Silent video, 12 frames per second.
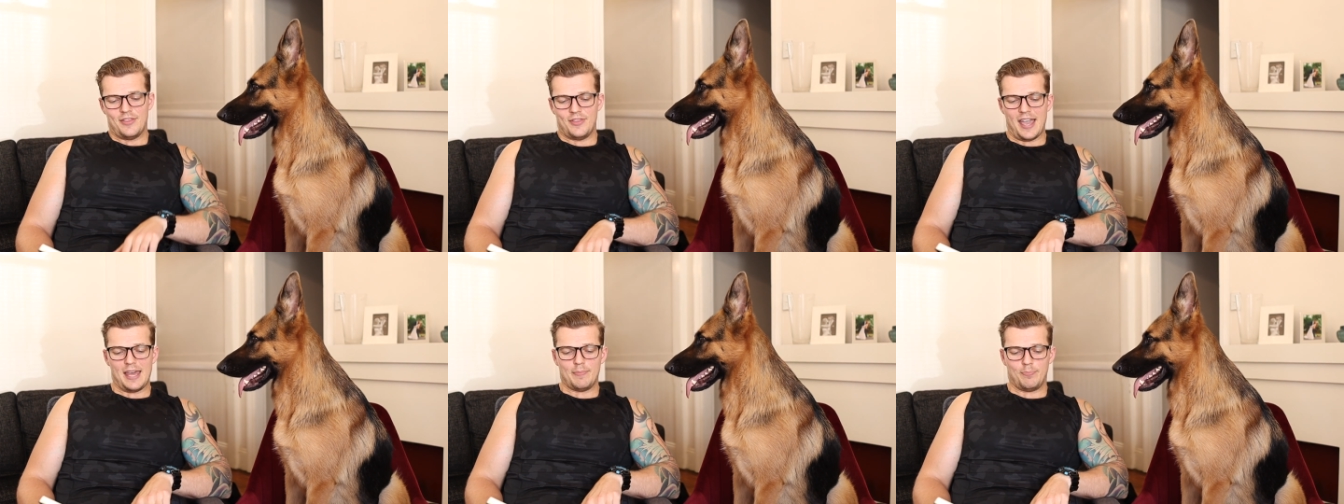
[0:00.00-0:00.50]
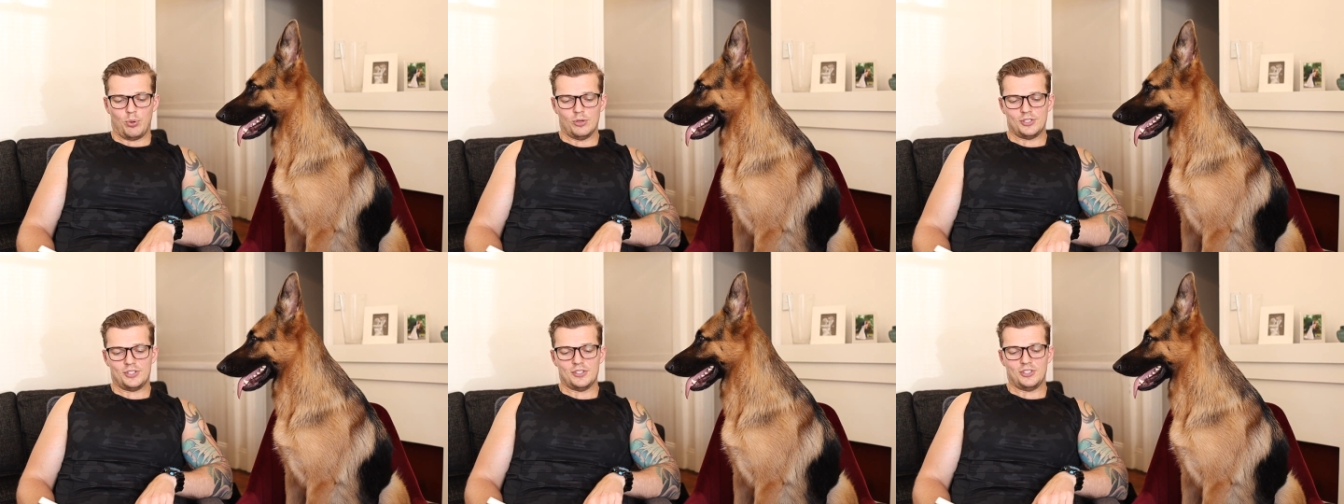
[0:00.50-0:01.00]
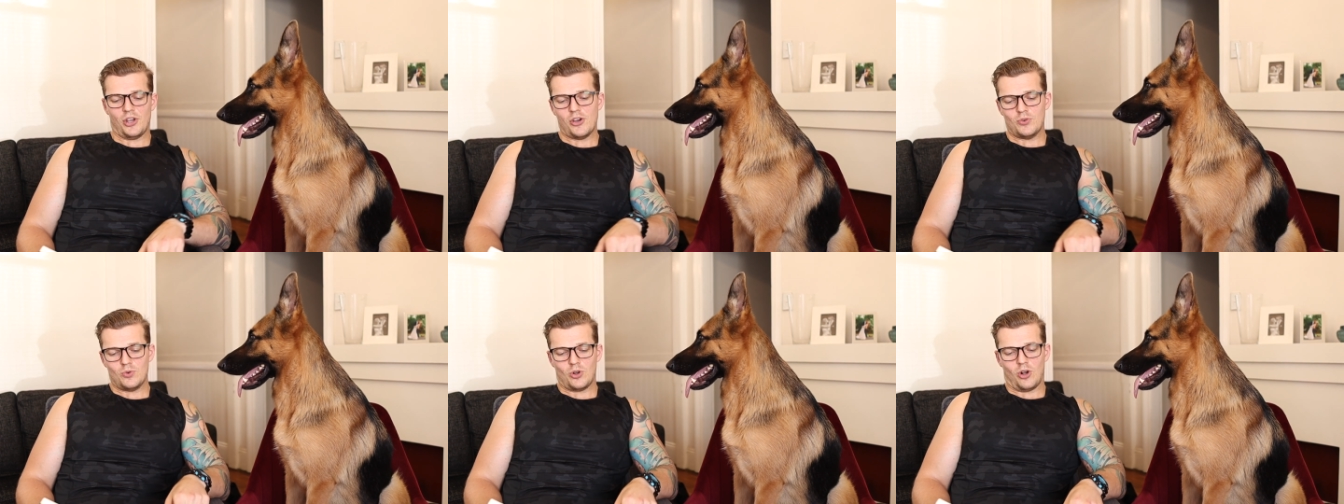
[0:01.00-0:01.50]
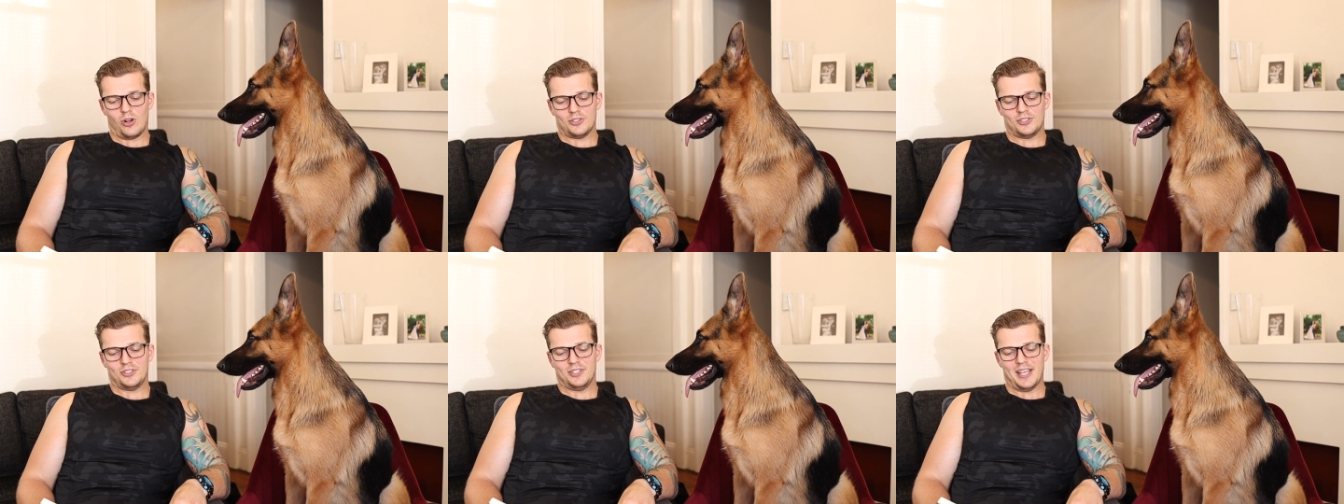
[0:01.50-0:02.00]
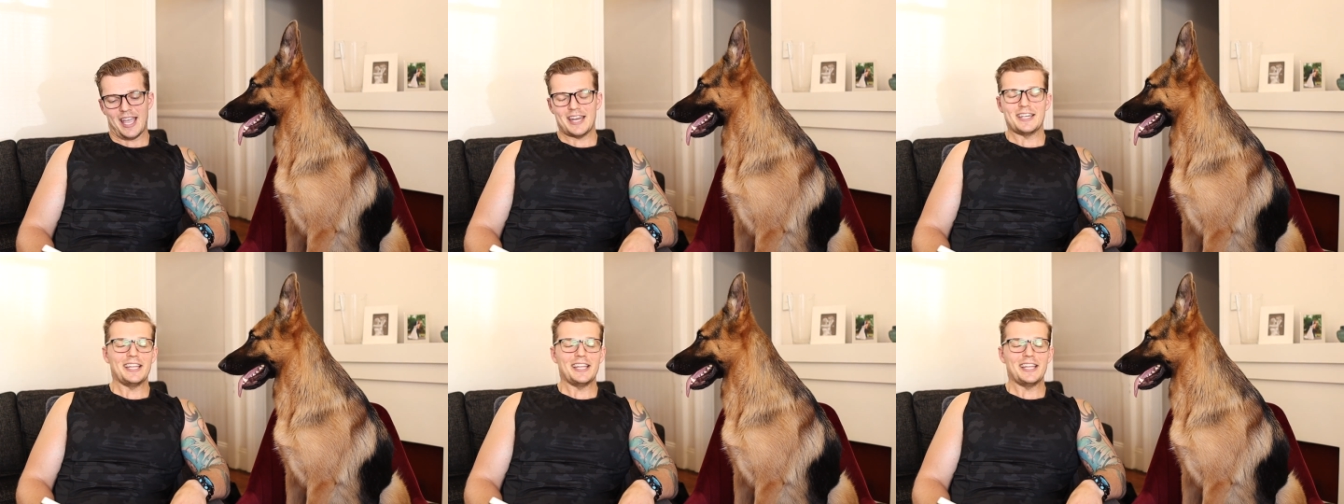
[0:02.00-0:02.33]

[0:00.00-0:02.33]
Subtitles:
that puts the total cost at